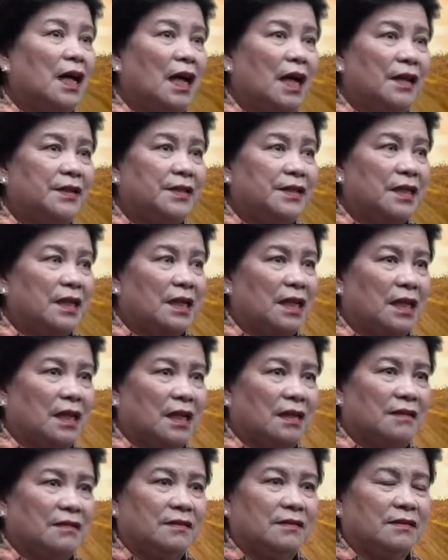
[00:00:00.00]
And
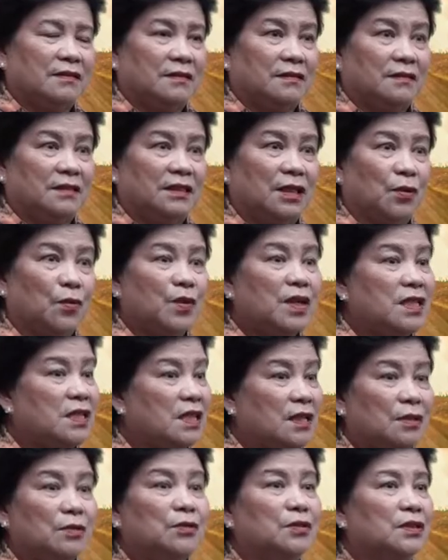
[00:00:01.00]
the way
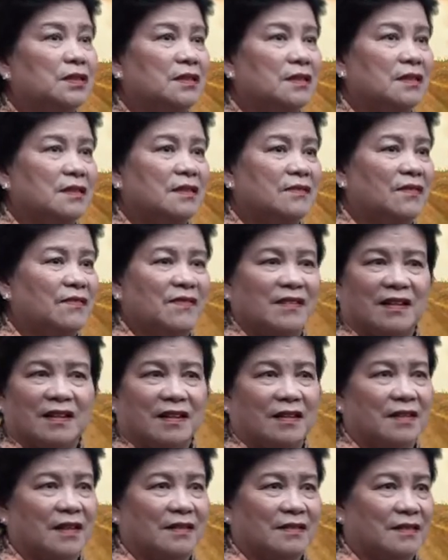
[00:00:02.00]
she looks is
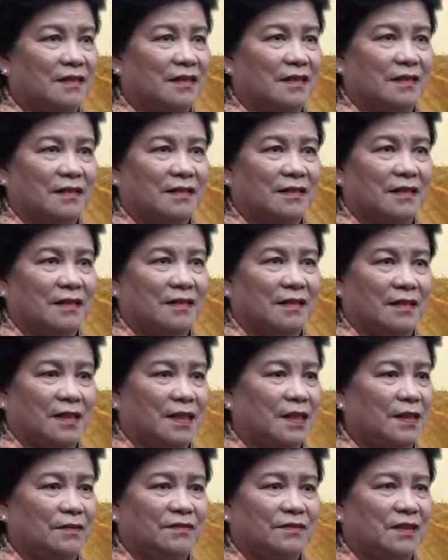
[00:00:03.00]
really not
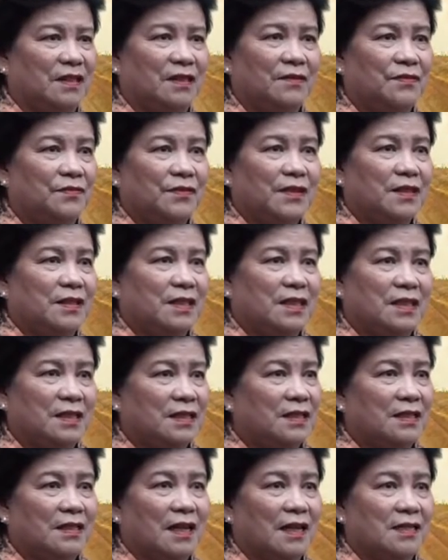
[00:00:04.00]
a
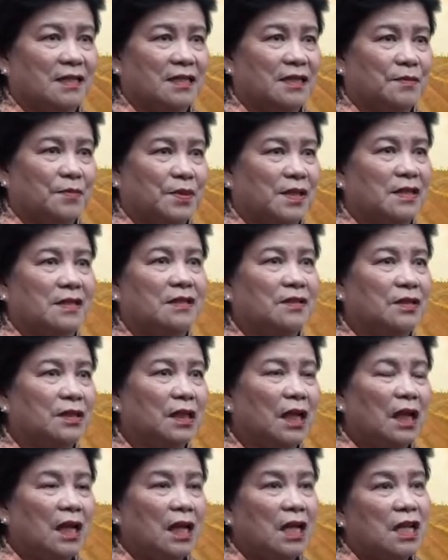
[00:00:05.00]
very nice person.